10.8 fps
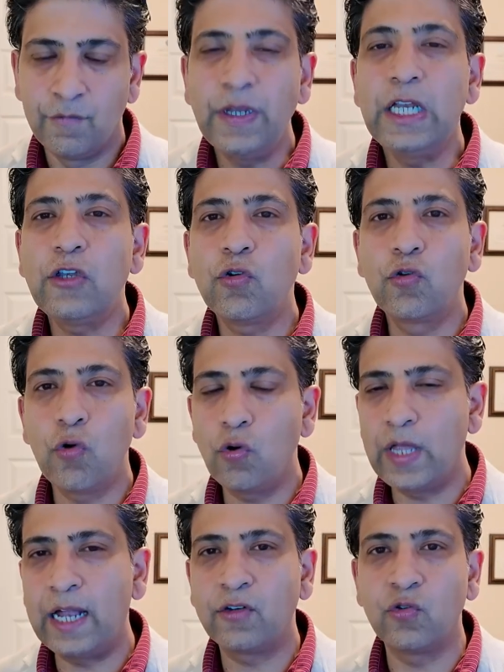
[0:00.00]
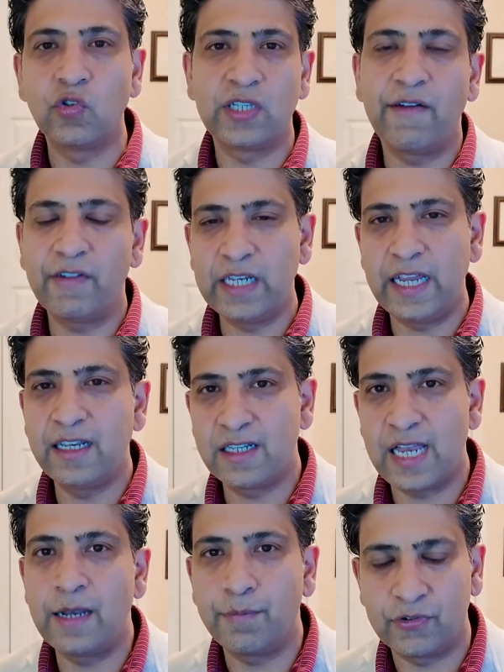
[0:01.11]
We need to grow that to 7,
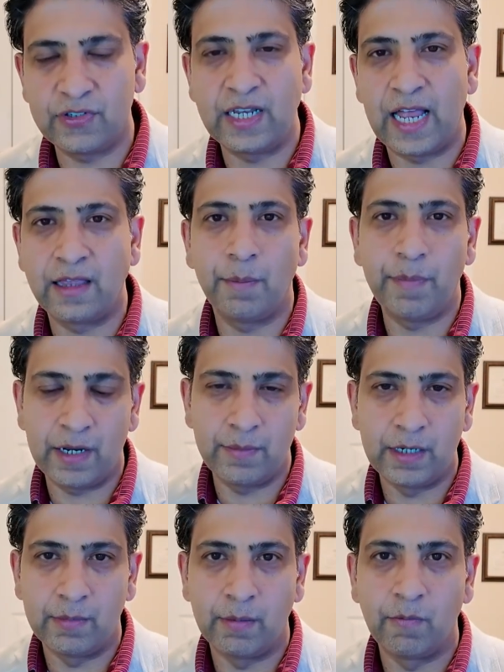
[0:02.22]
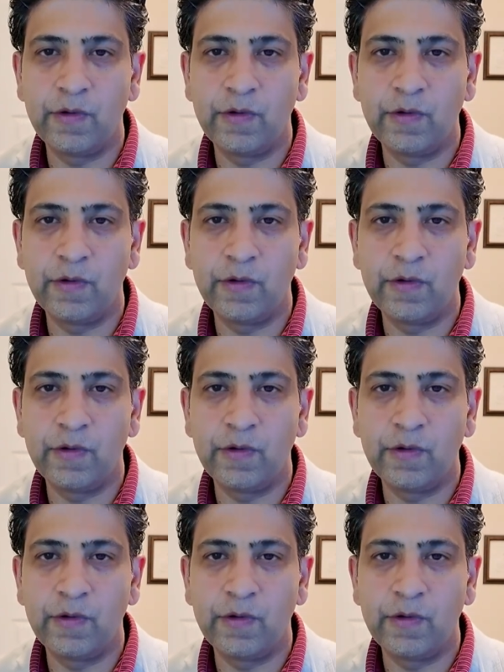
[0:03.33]
8, 10% at the bare minimum.